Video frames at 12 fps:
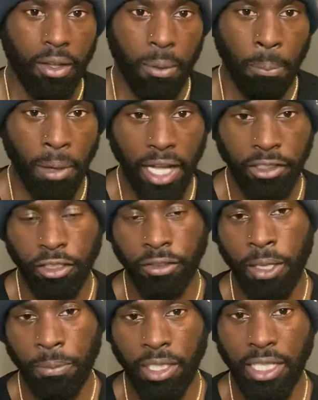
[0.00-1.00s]
Bots are
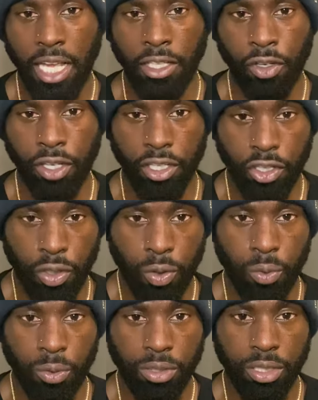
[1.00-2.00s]
something that you can
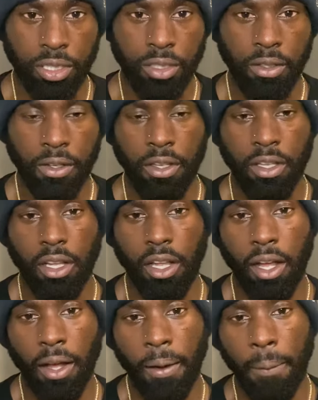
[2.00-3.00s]
use
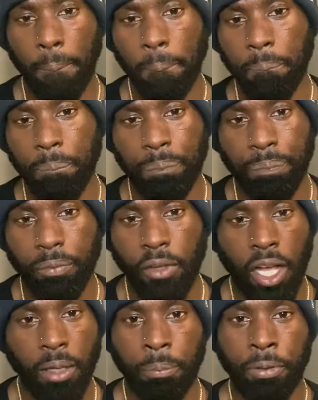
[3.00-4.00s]
um,
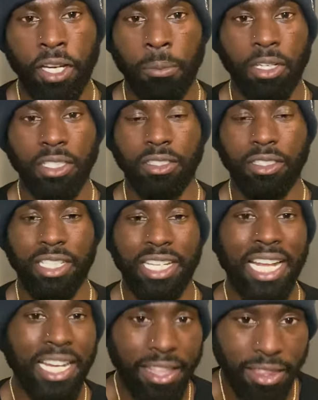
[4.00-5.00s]
on pretty much
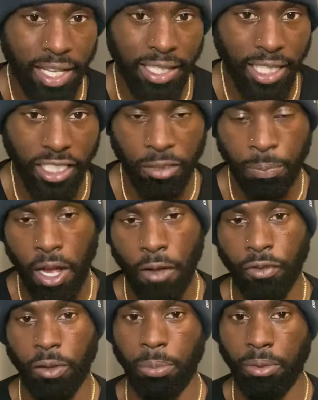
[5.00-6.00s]
anything that is
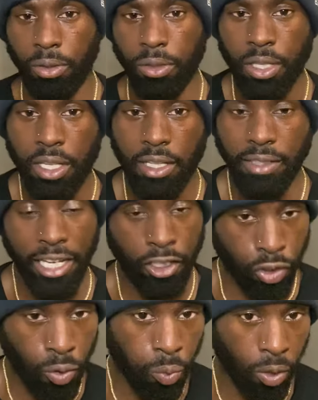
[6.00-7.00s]
profitable. They
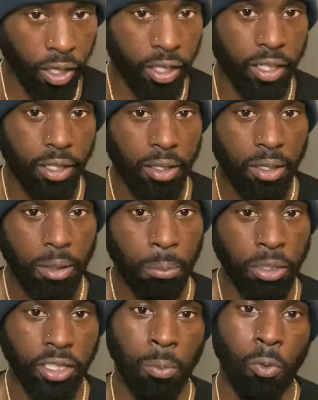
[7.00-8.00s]
do work,
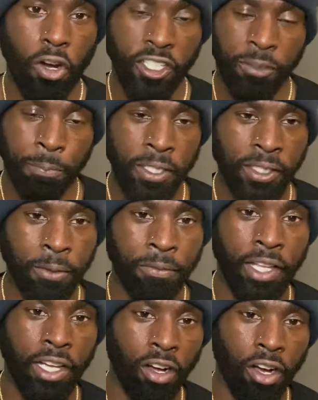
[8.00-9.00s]
but the more expensive
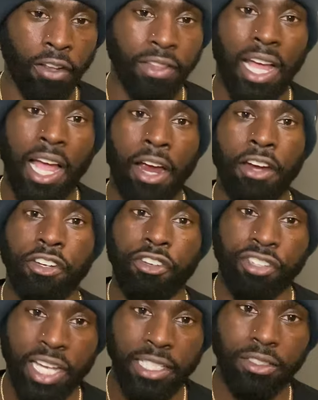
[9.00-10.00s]
they are, the higher your
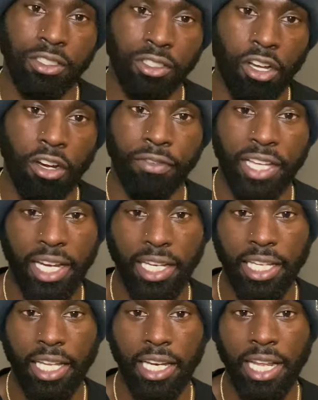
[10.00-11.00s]
chances are of
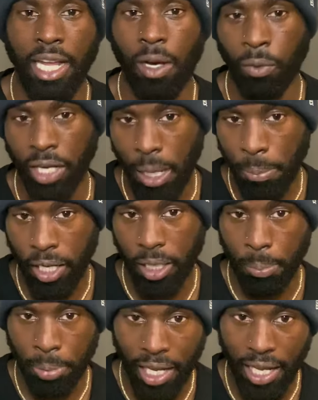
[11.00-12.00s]
getting it. And now, when I bought a
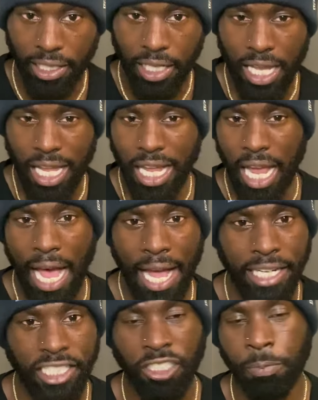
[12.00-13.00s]
bot, I
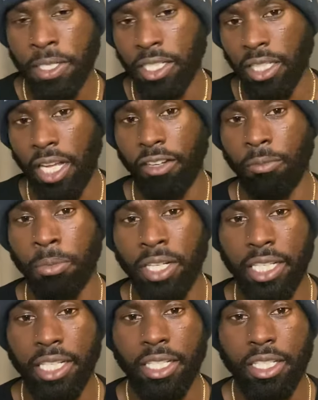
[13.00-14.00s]
didn't spend a lot of
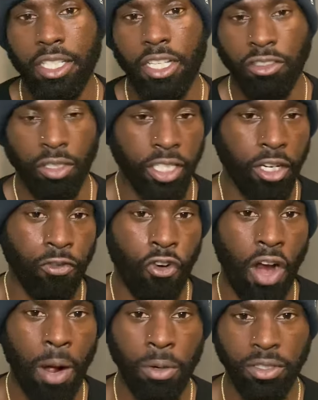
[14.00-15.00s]
money. So
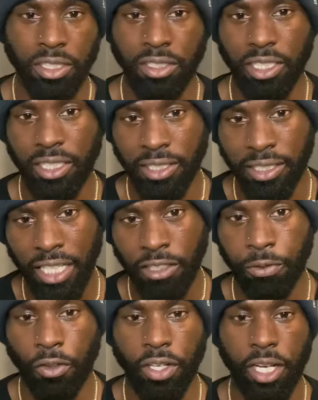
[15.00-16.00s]
therefore, I wasn't
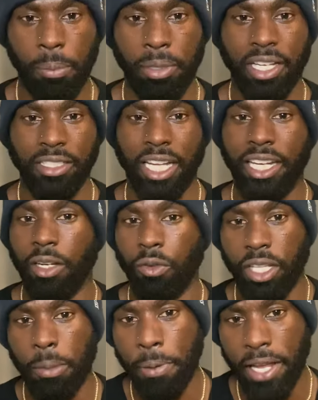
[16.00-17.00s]
successful in it because I didn't
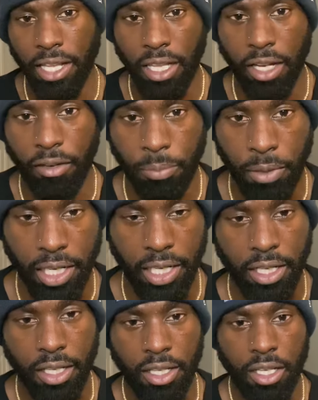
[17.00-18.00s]
really pay a lot of money.
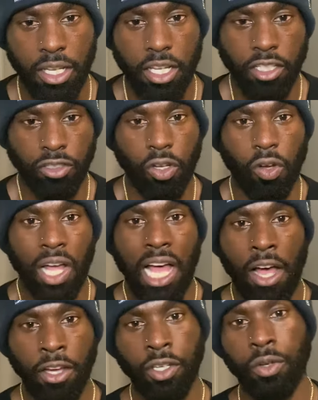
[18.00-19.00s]
So
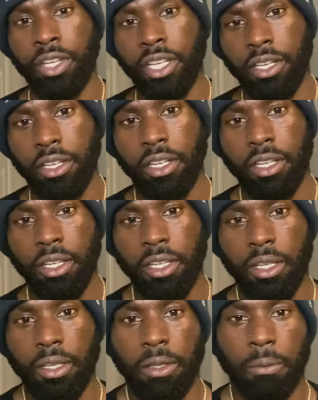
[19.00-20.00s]
how you can
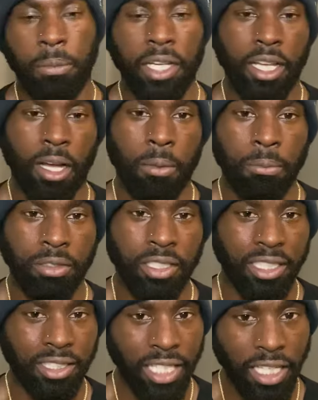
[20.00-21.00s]
become
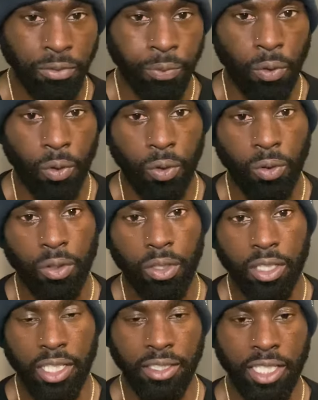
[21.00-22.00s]
successful
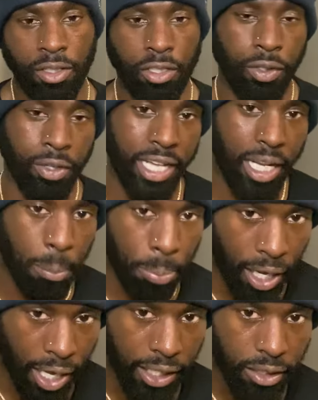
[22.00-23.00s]
is either you get a
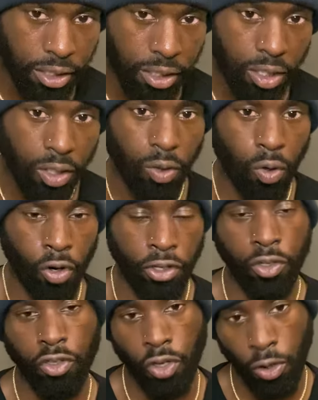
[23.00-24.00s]
bot or
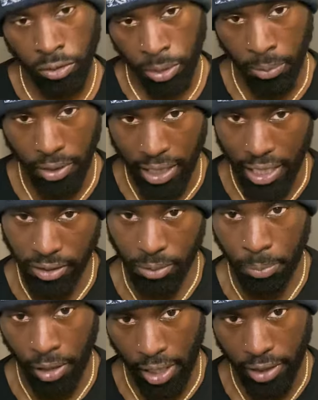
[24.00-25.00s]
you know someone that has a
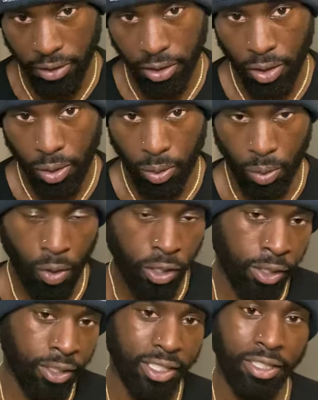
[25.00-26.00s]
bot or
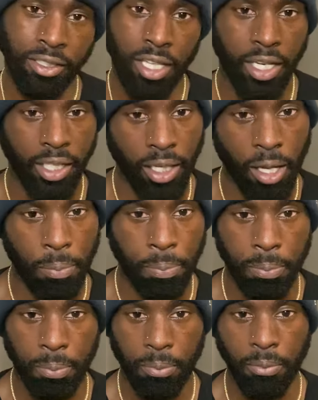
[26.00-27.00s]
you just suck it
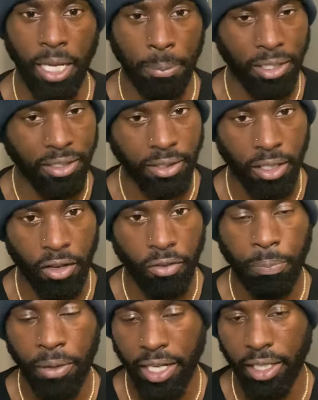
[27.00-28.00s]
up like myself,
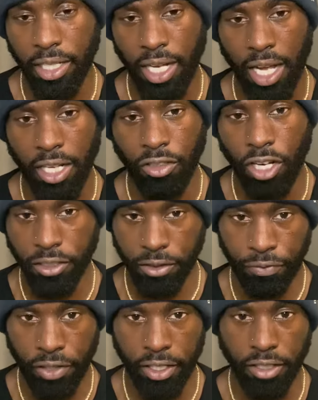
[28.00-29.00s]
pray to God, cross your
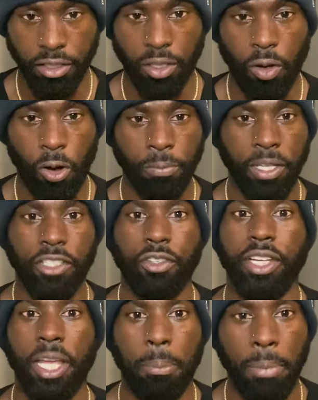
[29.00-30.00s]
fingers and hope that you
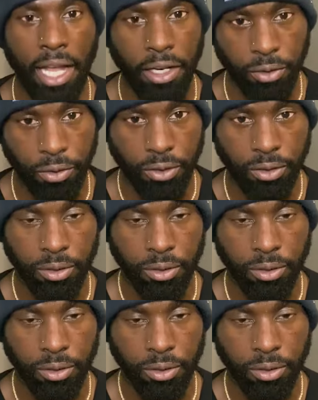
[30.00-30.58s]
hit manual.